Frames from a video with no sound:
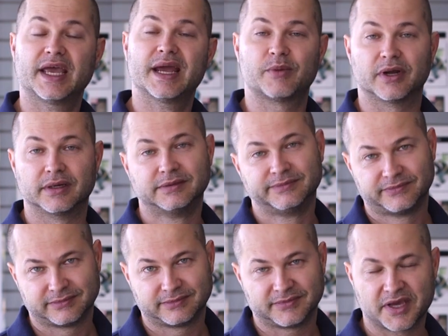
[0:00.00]
Camera.
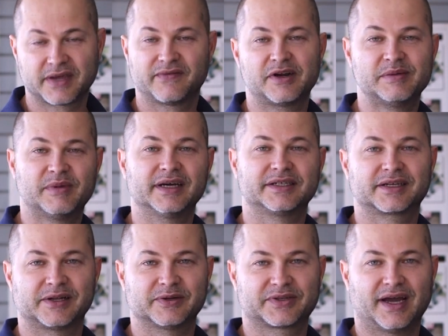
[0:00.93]
Thank you very much.
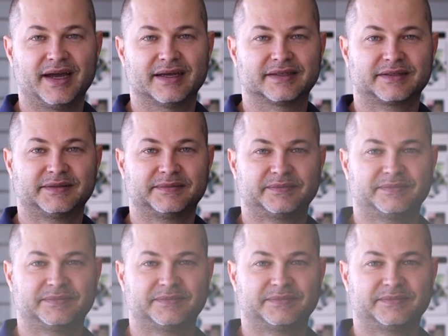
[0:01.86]
Clear skies.